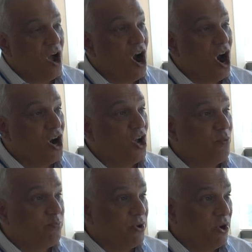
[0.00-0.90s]
our
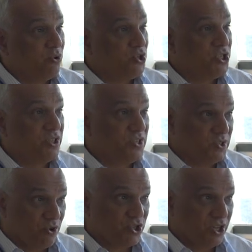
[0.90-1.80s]
approach to the
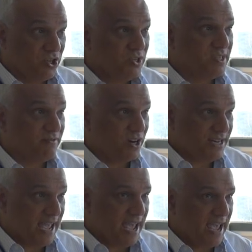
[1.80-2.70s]
social issues of our
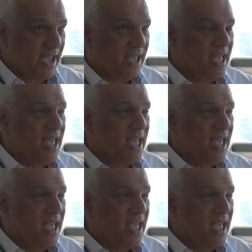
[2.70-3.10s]
day